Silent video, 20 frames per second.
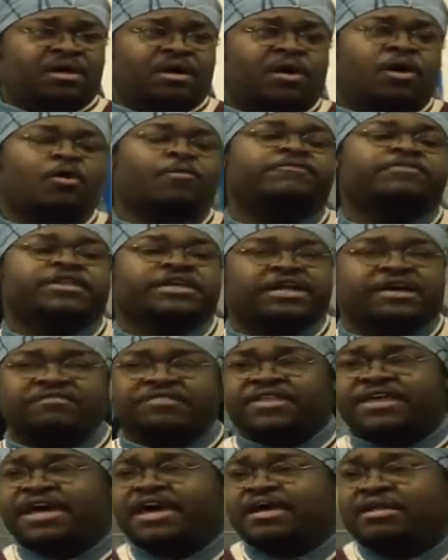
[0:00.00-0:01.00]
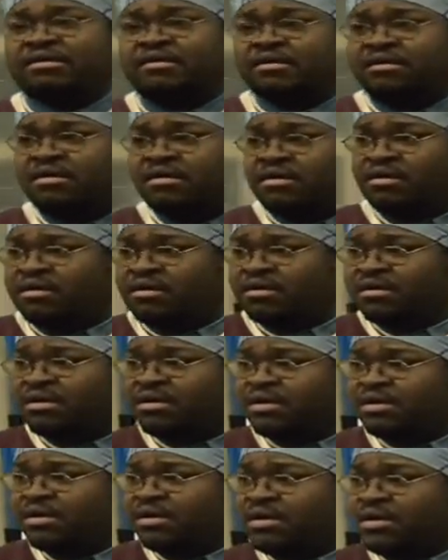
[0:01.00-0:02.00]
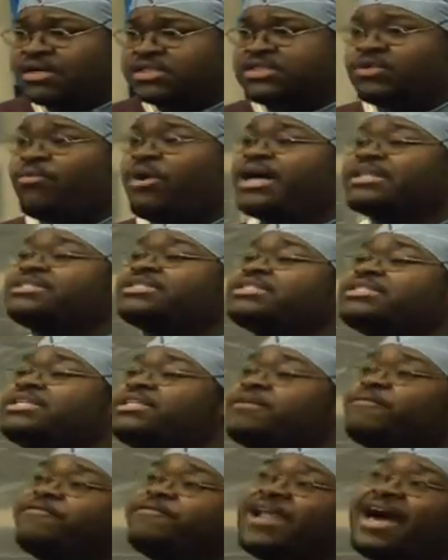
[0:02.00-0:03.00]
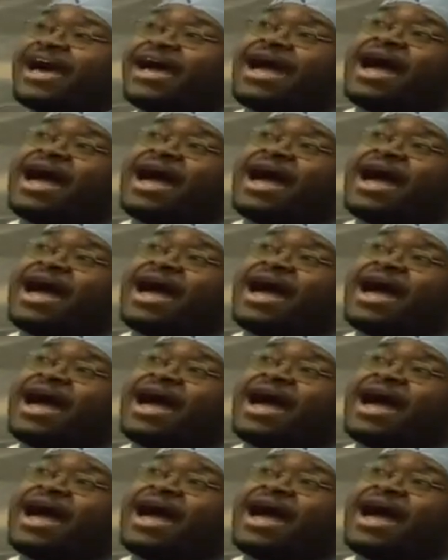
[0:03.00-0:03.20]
Hopefully never that. So watch and see them fly